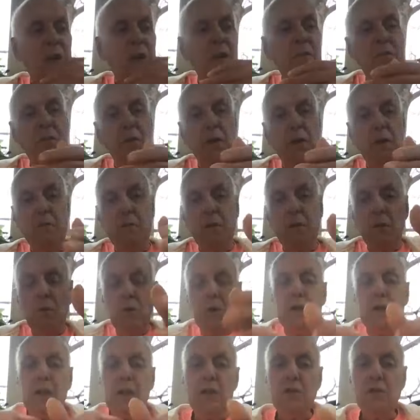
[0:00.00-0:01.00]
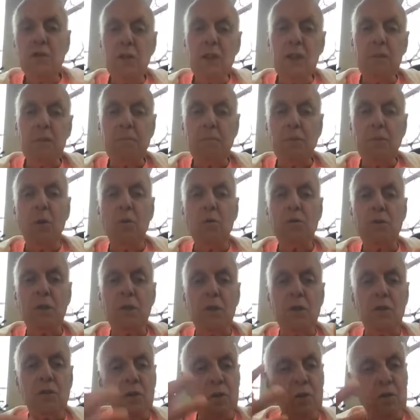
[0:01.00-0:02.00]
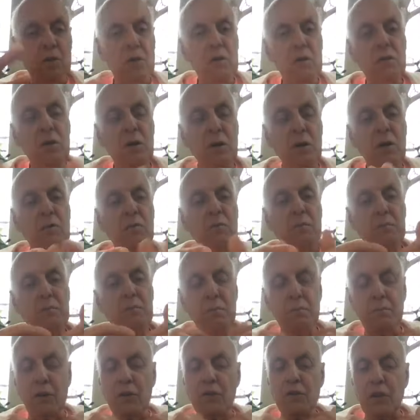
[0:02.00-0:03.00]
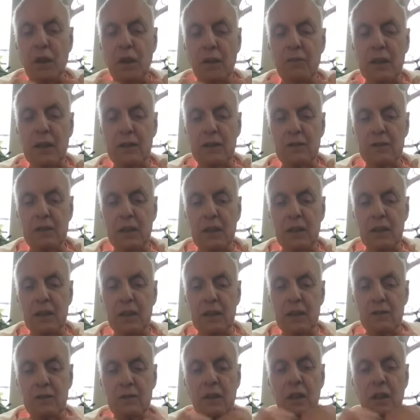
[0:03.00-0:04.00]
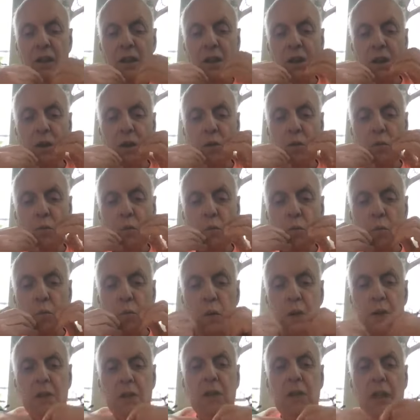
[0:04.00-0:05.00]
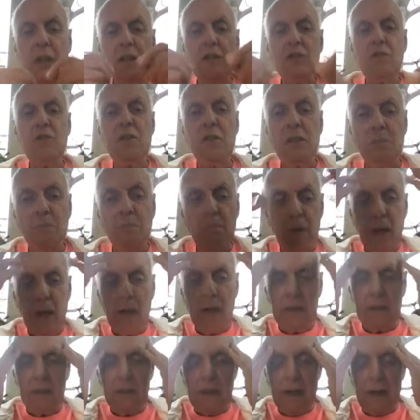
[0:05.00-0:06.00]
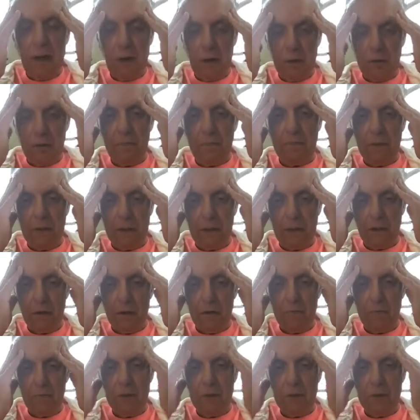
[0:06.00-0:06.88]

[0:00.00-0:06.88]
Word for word: if, if you were teaching hypnosis, or eh, first off, I say this we teach the mind how to feel.